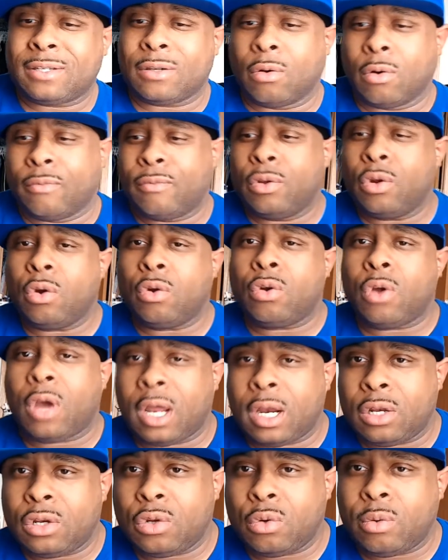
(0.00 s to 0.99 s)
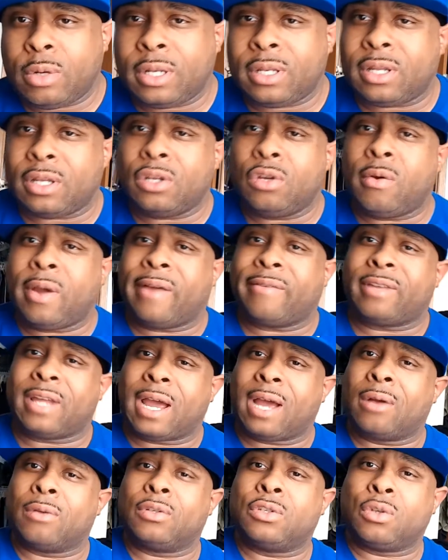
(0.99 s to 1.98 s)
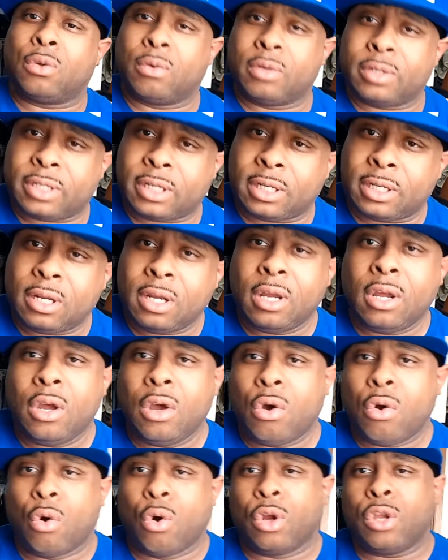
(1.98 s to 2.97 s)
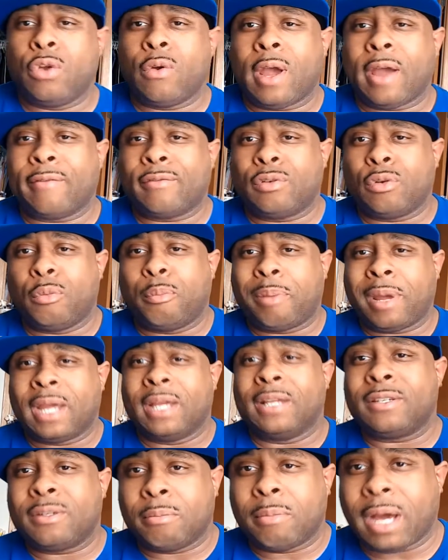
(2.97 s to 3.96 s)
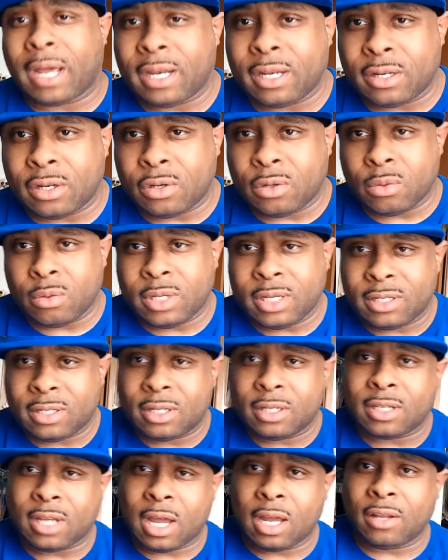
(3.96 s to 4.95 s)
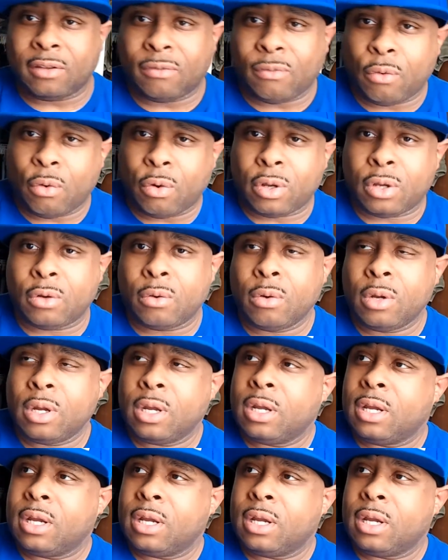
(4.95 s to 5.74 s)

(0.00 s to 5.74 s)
So if you don't know how to do it, then you have to outsource it, or you have to pay somebody to do these designs for you.